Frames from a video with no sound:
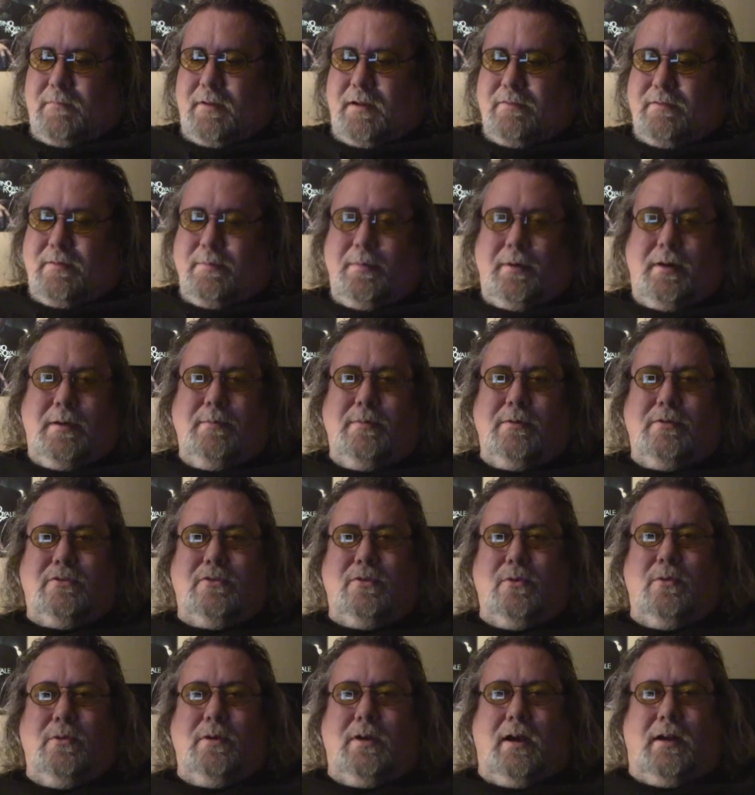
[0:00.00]
everybody was
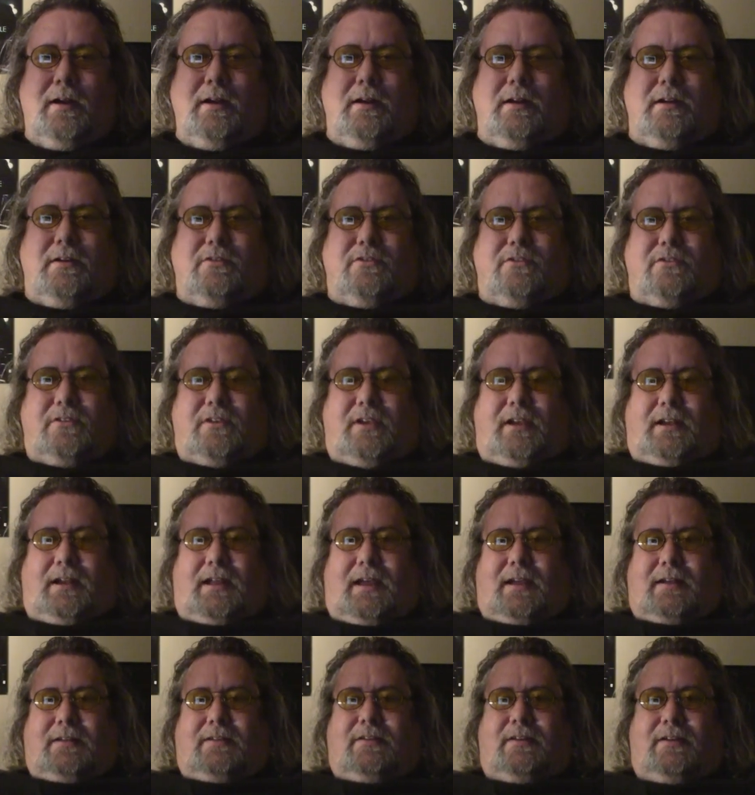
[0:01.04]
sort of going into
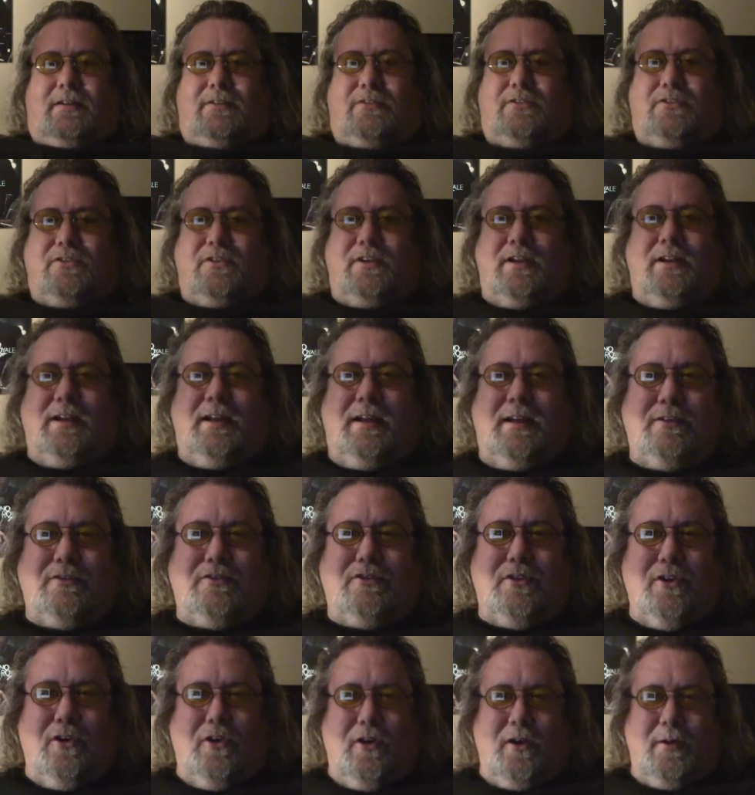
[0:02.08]
skinhead
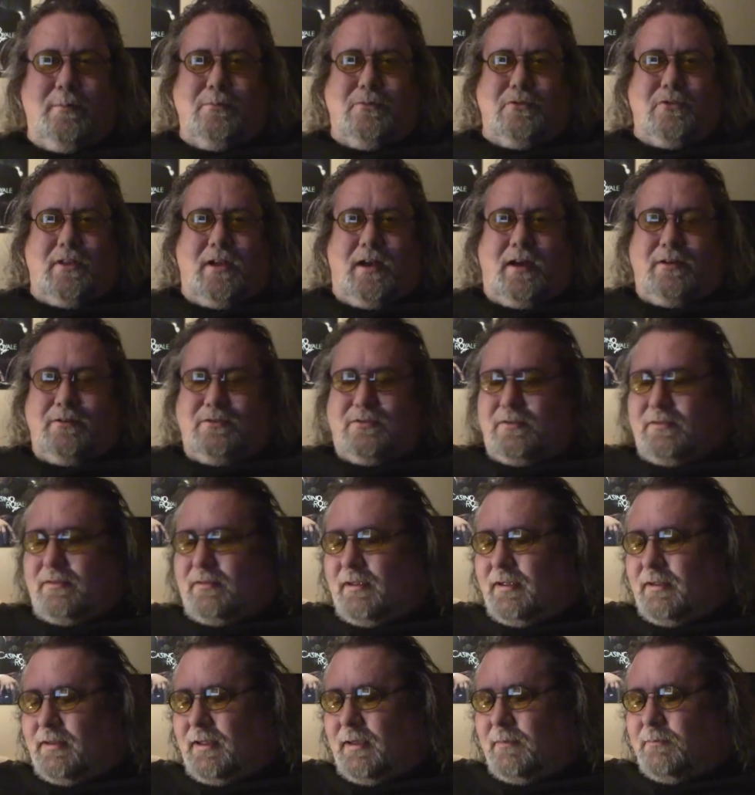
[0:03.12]
skinhead times those
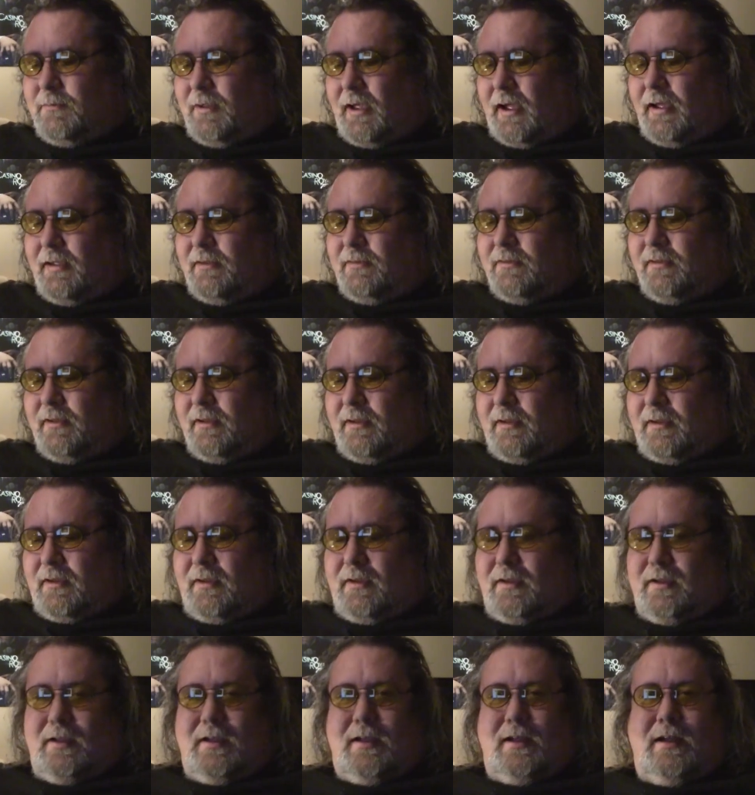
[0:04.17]
in them days,
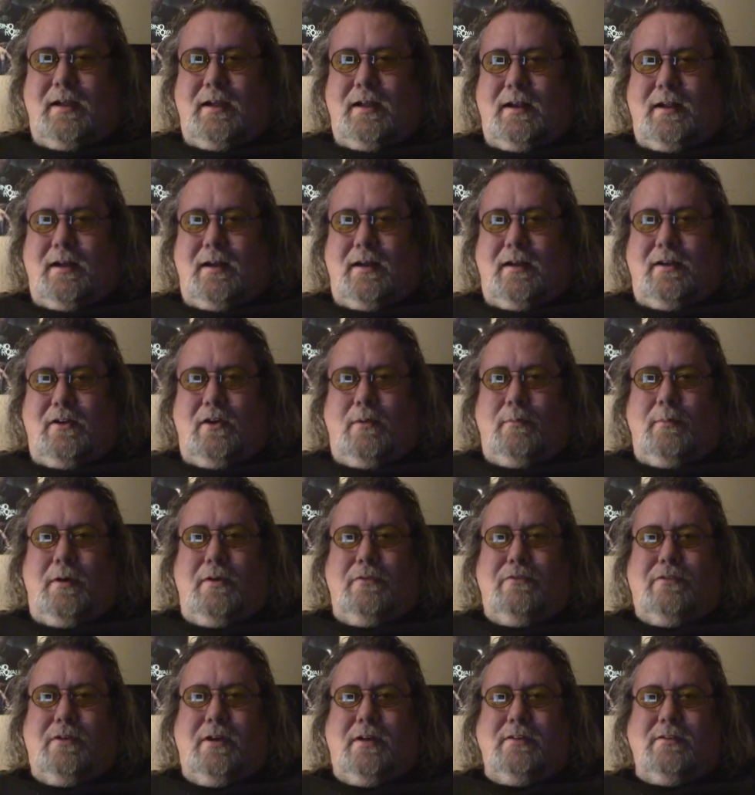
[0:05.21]
and uh, a lot of
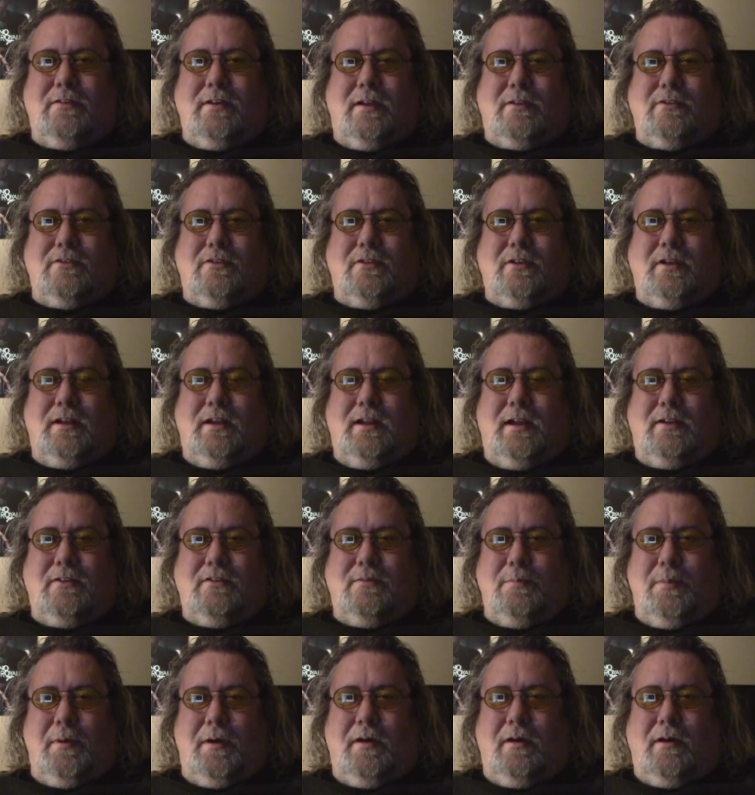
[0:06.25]
my friends had
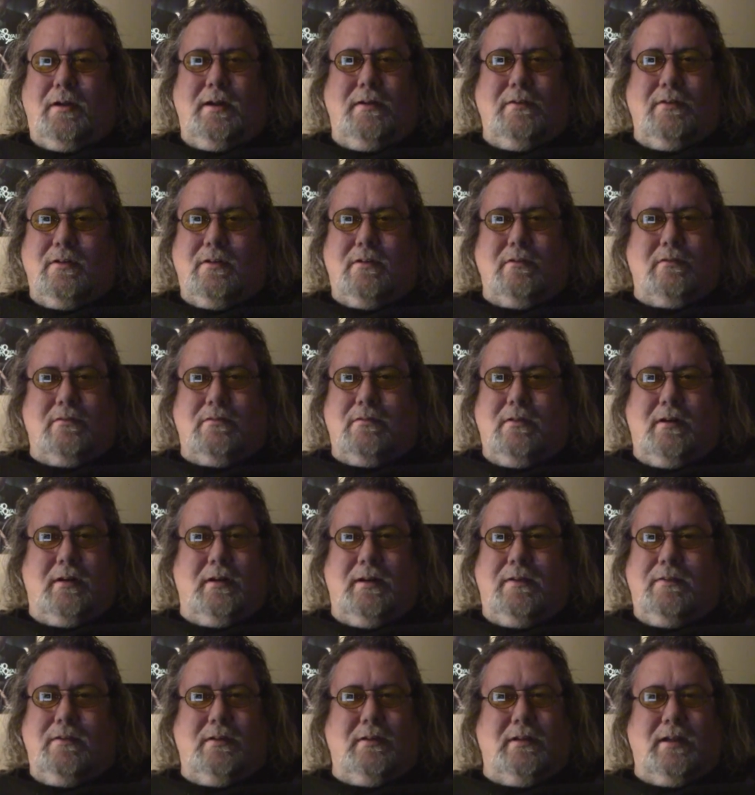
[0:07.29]
skinheads, but I never I
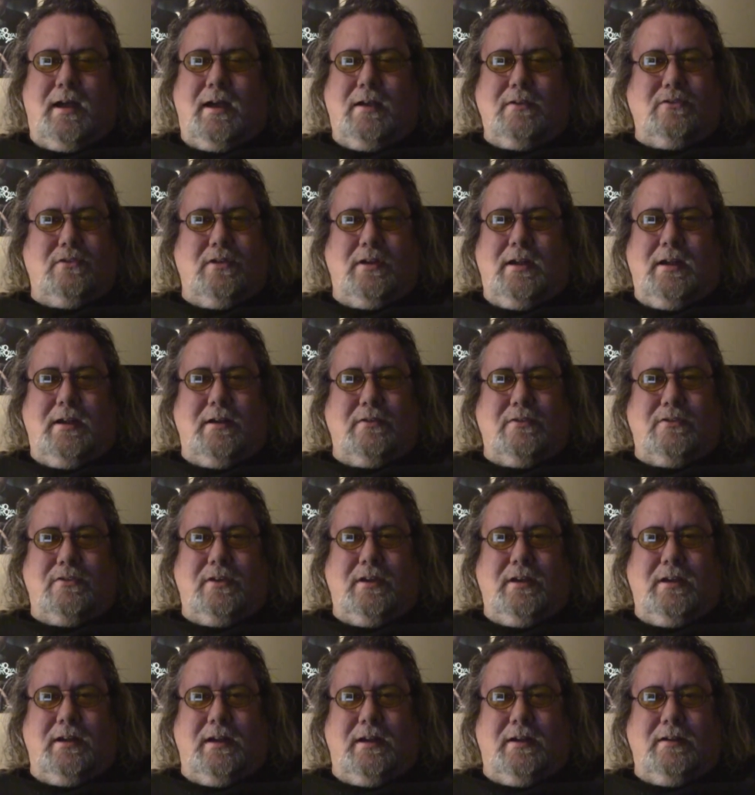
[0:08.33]
never actually had a
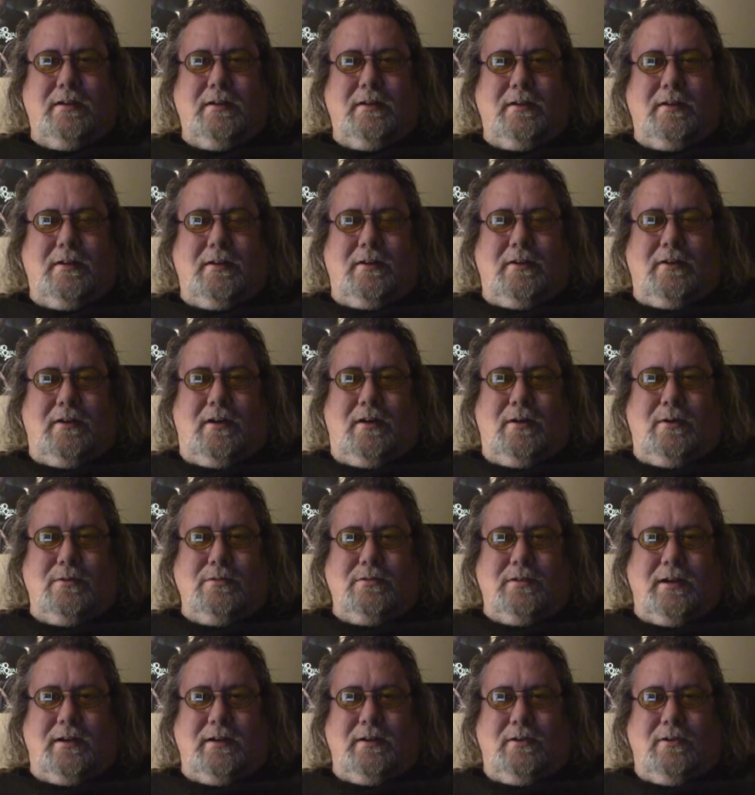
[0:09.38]
skinhead. I
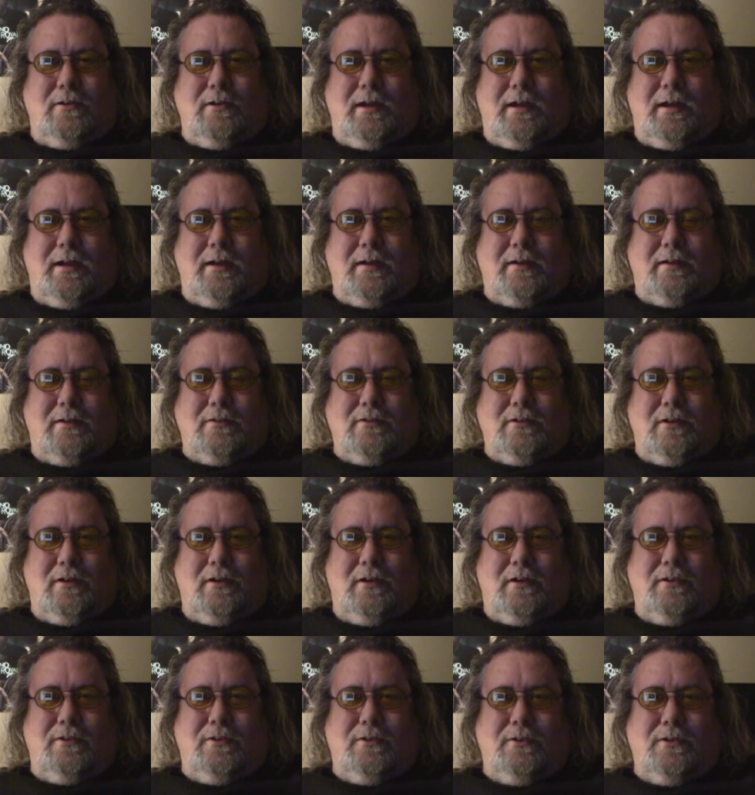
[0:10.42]
always had long hair because I
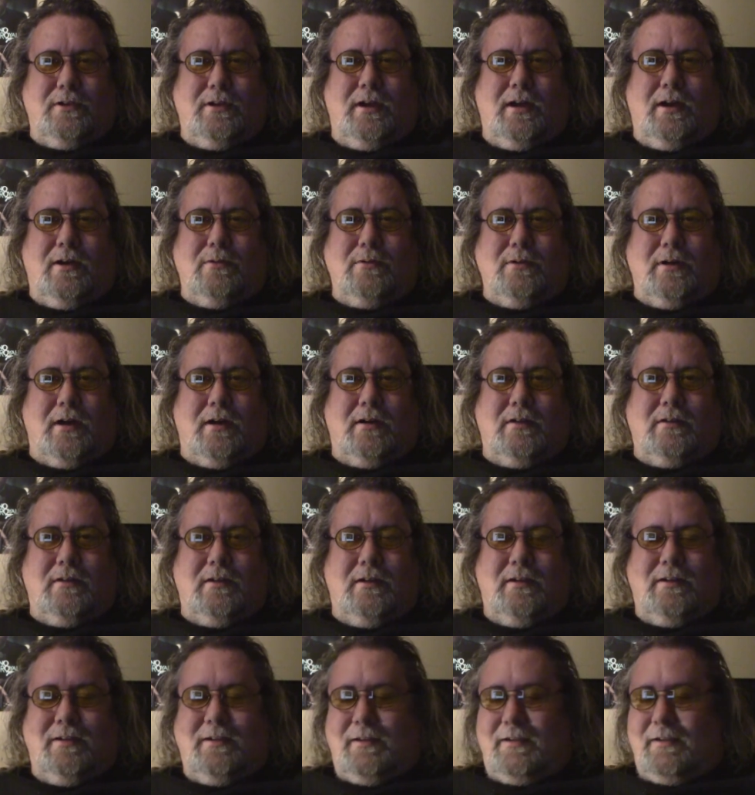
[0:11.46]
like Noddy Holder,
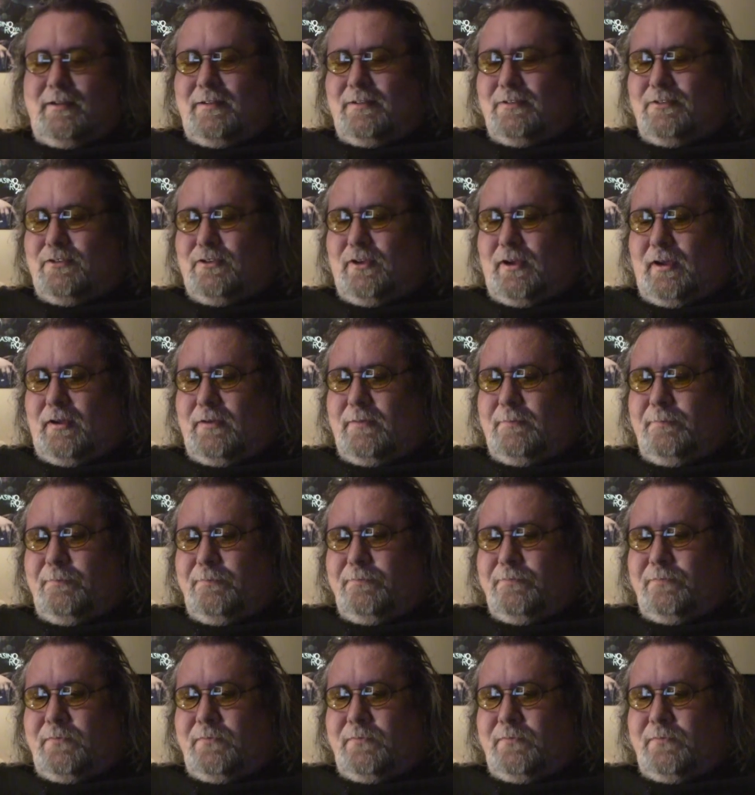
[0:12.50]
yeah. So